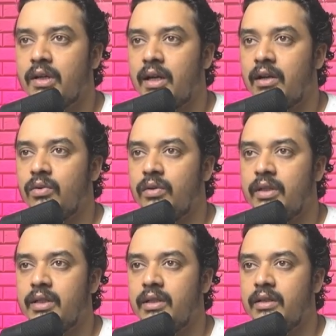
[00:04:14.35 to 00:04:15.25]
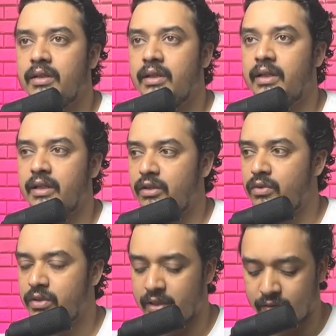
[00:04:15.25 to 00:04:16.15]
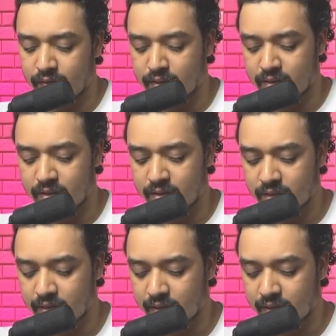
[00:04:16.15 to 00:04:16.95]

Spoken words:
I'll go here, create a new sequence.